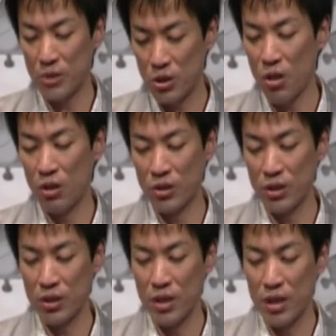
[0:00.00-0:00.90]

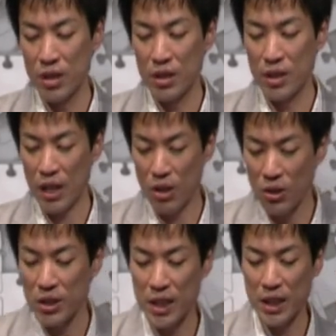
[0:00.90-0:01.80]
shows. The
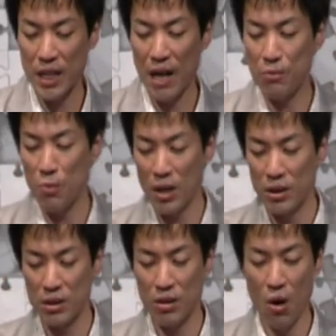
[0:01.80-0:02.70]
continents have
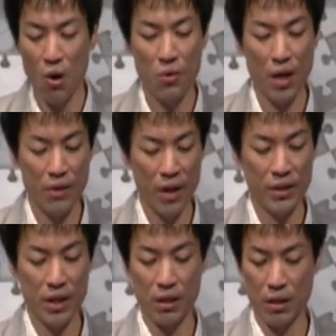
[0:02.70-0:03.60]
wandered all
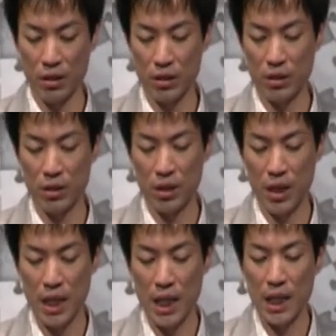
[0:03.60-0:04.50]
around the Earth.
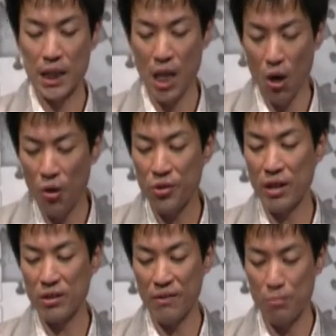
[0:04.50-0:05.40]
The
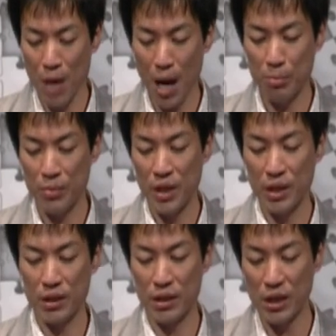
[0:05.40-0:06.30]
AuthaGraph map
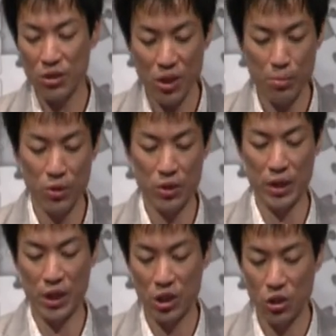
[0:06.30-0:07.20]
distributes the
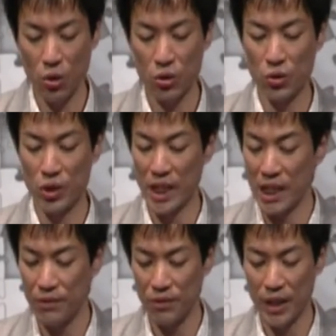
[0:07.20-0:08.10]
distortion
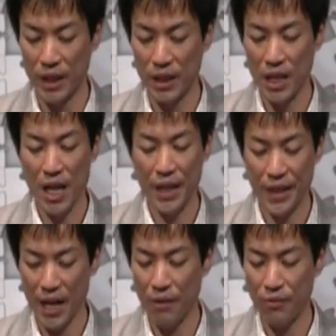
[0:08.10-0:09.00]
evenly,
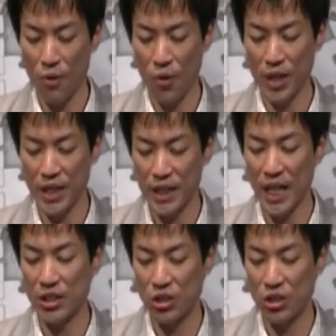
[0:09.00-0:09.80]
therefore, it can